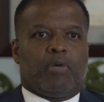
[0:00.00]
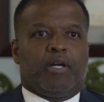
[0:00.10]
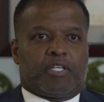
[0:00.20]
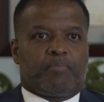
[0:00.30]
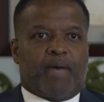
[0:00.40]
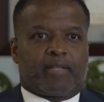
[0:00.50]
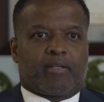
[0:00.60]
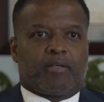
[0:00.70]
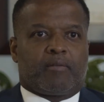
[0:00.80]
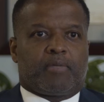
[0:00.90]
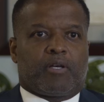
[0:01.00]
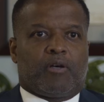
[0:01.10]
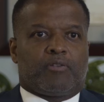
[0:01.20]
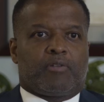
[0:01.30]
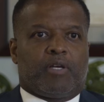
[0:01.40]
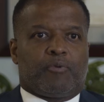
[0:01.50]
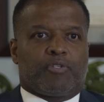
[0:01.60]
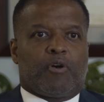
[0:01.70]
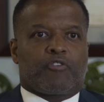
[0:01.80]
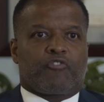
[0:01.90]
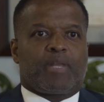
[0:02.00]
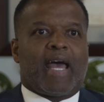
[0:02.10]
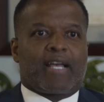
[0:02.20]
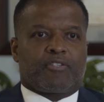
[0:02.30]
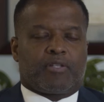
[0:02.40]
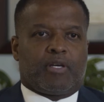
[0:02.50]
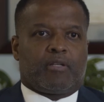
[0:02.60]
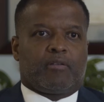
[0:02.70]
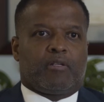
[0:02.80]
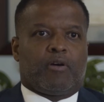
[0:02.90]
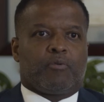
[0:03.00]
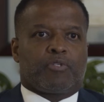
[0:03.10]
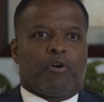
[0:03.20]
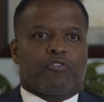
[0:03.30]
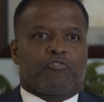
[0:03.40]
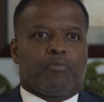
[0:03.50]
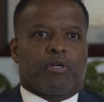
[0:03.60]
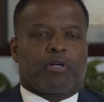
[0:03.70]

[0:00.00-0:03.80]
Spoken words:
unexpected because it results from an accident, it results from a